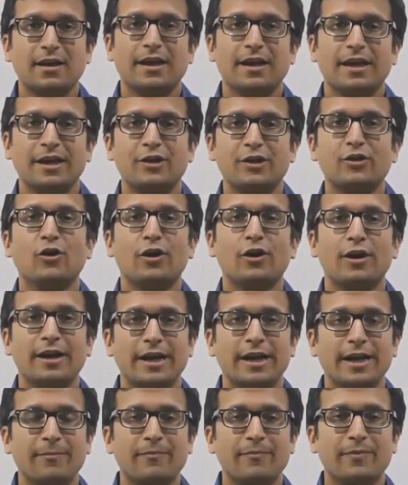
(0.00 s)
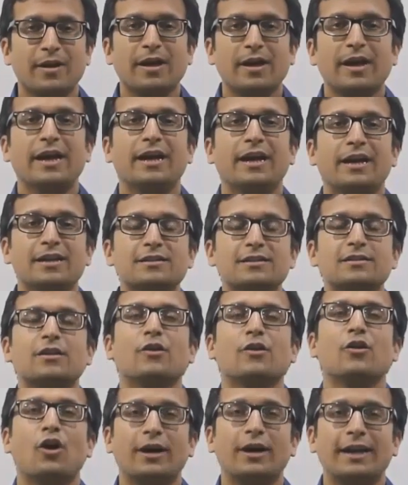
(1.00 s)
in your name, it is
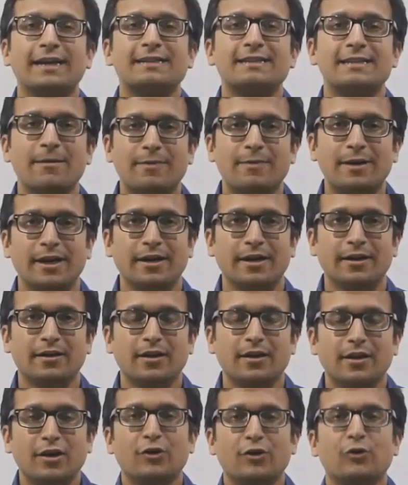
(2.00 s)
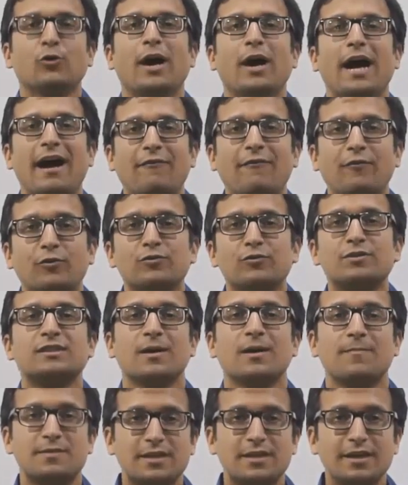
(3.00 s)
not accepted. You have to
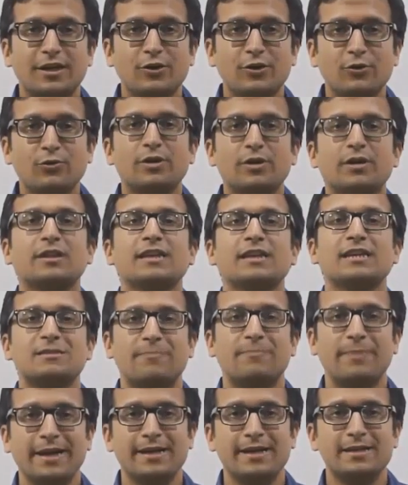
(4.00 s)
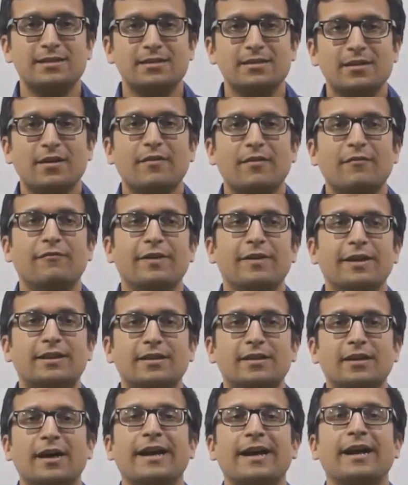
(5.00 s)
substitute the space with
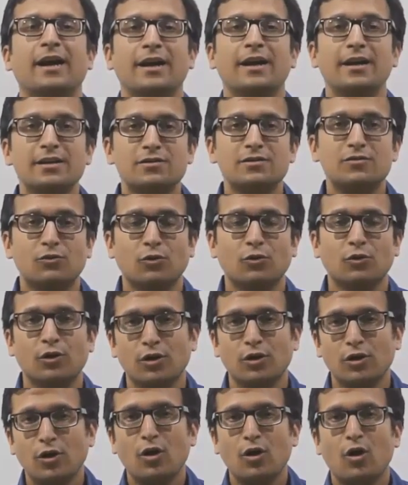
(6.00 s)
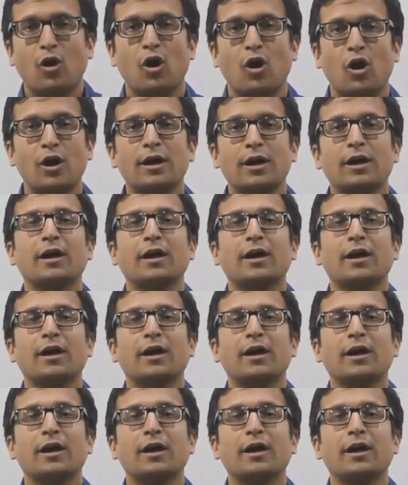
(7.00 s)
an underscore or